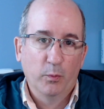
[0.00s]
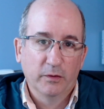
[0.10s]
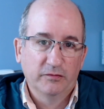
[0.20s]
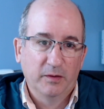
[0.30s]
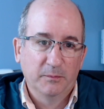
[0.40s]
where
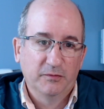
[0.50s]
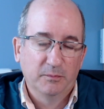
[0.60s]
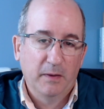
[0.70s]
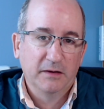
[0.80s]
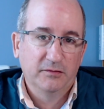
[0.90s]
some
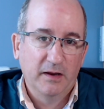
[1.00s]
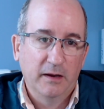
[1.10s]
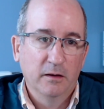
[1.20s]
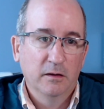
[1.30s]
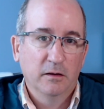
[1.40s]
might say
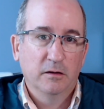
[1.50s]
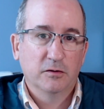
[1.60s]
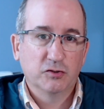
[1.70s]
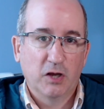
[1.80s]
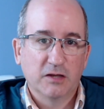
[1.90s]

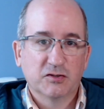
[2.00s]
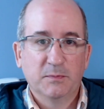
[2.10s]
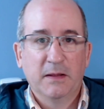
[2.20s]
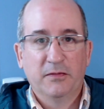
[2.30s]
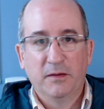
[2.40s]
John
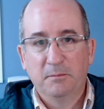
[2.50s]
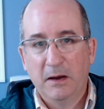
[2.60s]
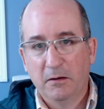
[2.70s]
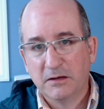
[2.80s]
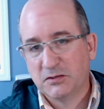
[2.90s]
Smith and
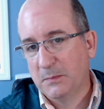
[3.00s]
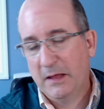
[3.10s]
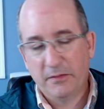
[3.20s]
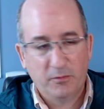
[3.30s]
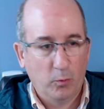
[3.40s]
Mary
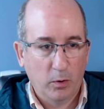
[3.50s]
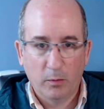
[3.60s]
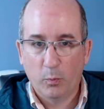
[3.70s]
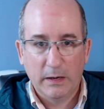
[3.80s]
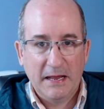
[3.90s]
Smith or
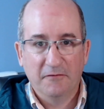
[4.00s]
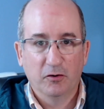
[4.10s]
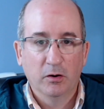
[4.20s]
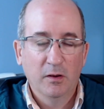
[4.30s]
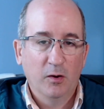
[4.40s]

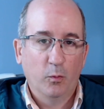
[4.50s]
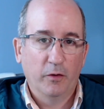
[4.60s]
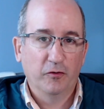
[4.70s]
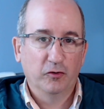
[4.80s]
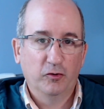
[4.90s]
whatever, where
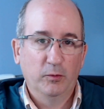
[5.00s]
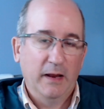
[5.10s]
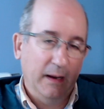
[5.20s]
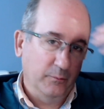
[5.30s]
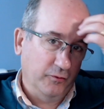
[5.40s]
there are two
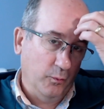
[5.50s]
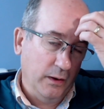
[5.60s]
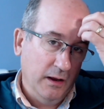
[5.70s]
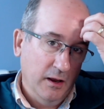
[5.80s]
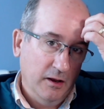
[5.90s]
names.
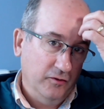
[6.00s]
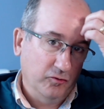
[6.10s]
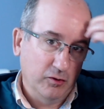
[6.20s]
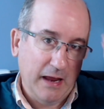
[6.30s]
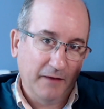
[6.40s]
So
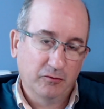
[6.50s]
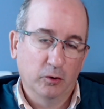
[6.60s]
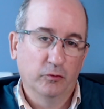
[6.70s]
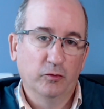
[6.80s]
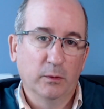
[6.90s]
you have to
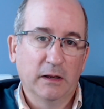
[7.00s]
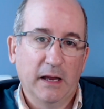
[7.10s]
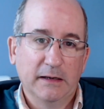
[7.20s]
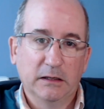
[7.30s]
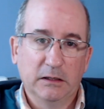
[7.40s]
go through and
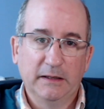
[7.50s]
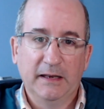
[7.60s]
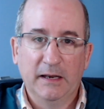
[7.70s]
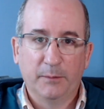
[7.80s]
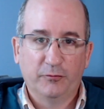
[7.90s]
kind of clean
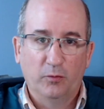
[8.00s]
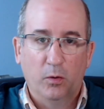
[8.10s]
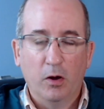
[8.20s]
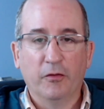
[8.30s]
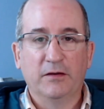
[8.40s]
it up so
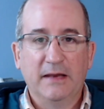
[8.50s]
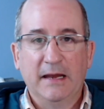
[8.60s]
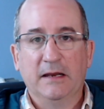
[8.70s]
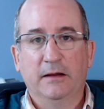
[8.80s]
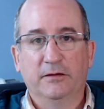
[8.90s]
all the
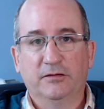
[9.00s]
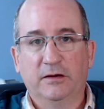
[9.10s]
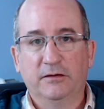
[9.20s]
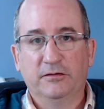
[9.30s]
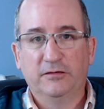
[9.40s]
data is
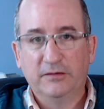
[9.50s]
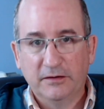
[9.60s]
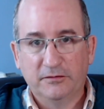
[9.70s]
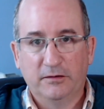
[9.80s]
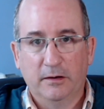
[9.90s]

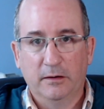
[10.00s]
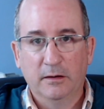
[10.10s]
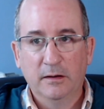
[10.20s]
consistent